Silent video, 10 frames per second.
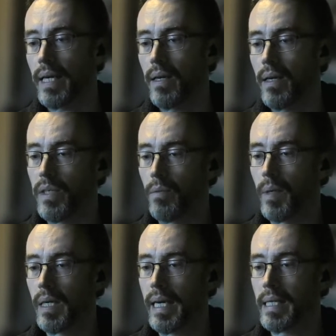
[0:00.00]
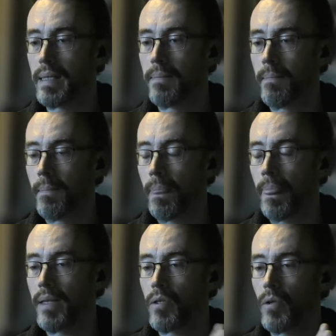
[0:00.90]
clinical practice
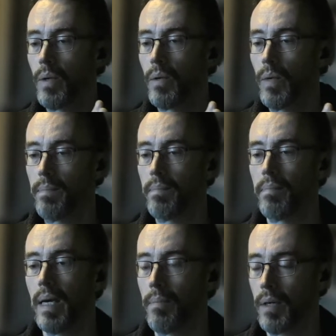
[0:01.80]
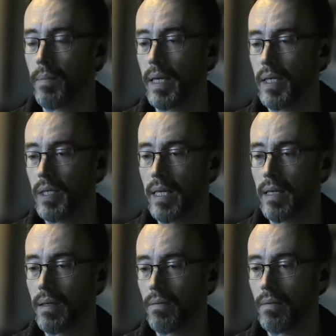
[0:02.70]
elsewhere. And so they say to us, I
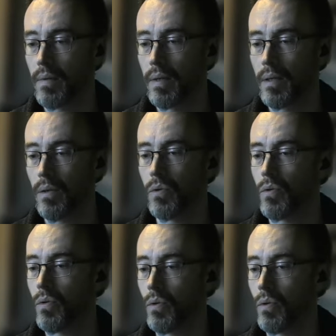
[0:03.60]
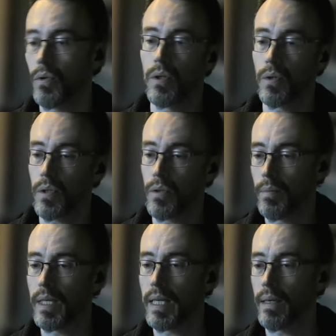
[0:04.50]
can only do Mondays. And so
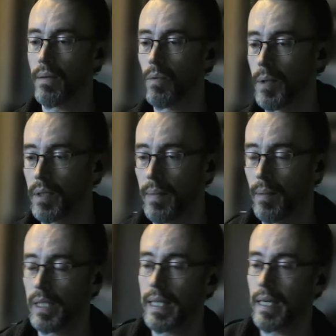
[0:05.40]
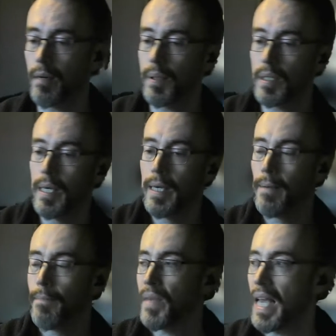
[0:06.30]
when we book a patient in
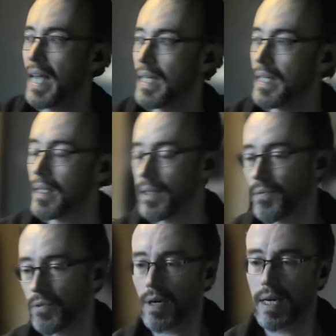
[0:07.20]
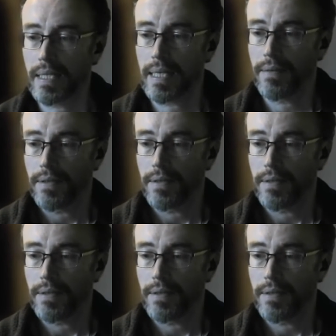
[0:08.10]
who can also do a Monday,